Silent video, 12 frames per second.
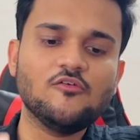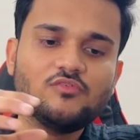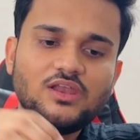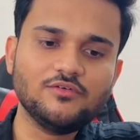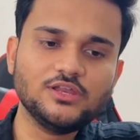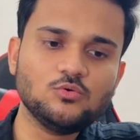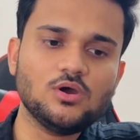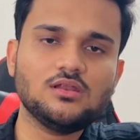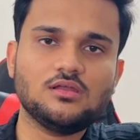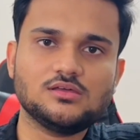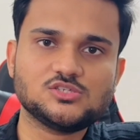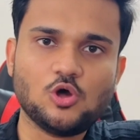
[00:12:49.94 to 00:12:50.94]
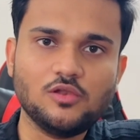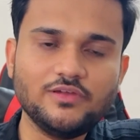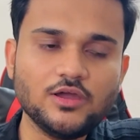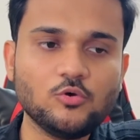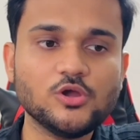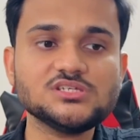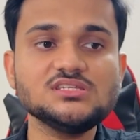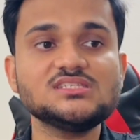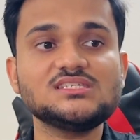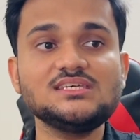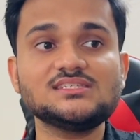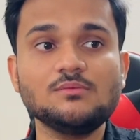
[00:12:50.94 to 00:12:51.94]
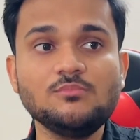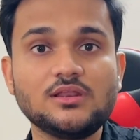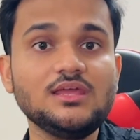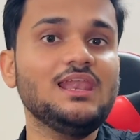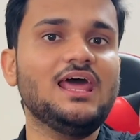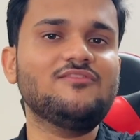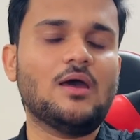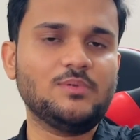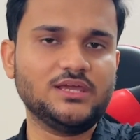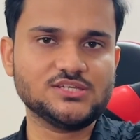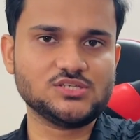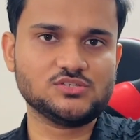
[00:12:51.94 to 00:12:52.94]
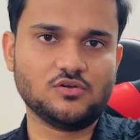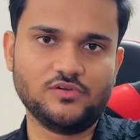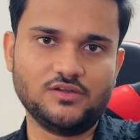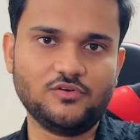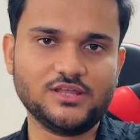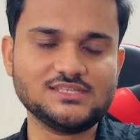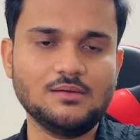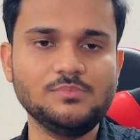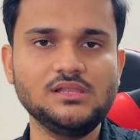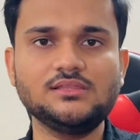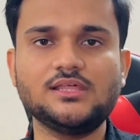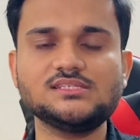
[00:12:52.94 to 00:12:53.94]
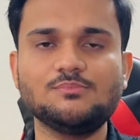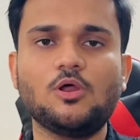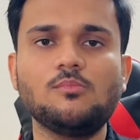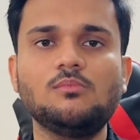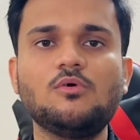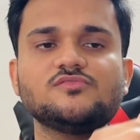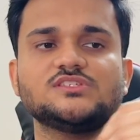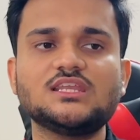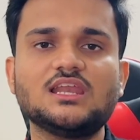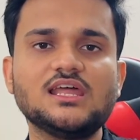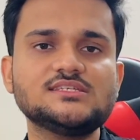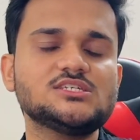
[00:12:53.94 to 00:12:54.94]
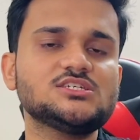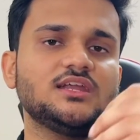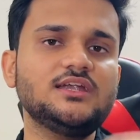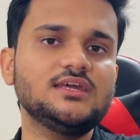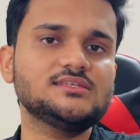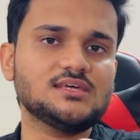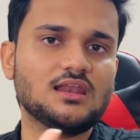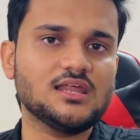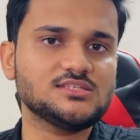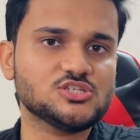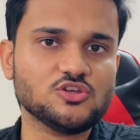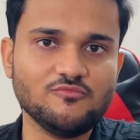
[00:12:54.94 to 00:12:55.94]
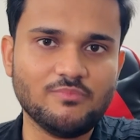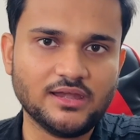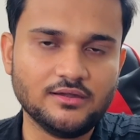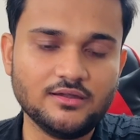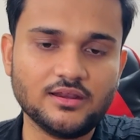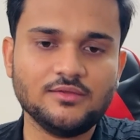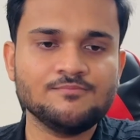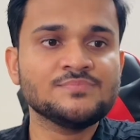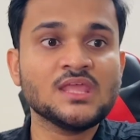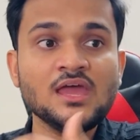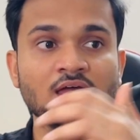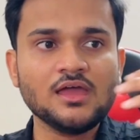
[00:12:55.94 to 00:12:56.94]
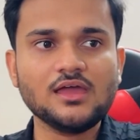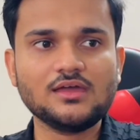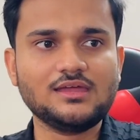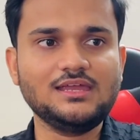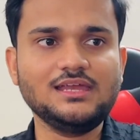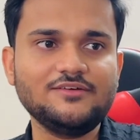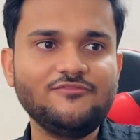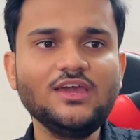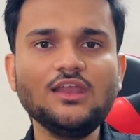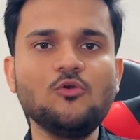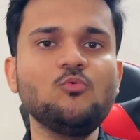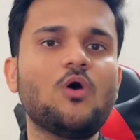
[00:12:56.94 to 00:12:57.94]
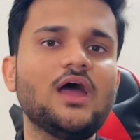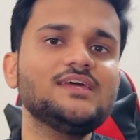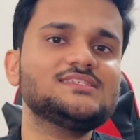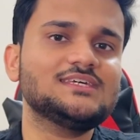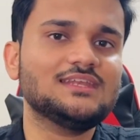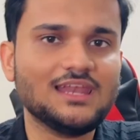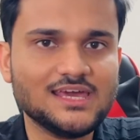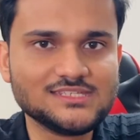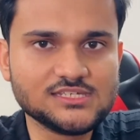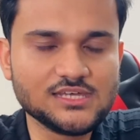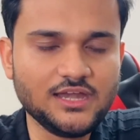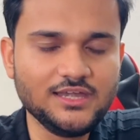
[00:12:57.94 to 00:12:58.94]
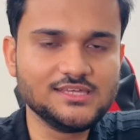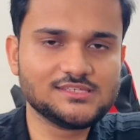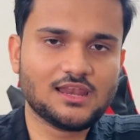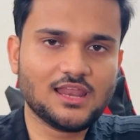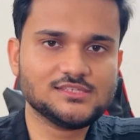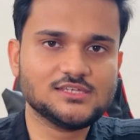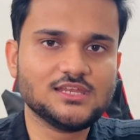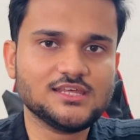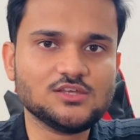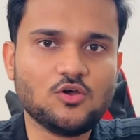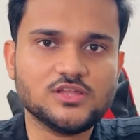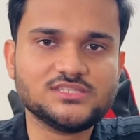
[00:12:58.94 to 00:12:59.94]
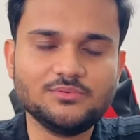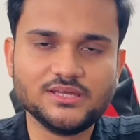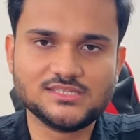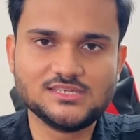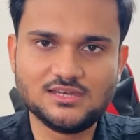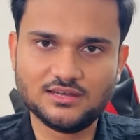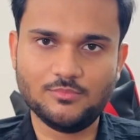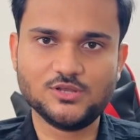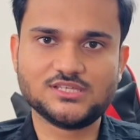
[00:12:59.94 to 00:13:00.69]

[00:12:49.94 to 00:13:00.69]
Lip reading: Whenever you are solving a question, see some real life applications of it. For example, there is a problem of serialization and deserialization of binary tree. Figure out why serialization and deserialization as a concept exist in computer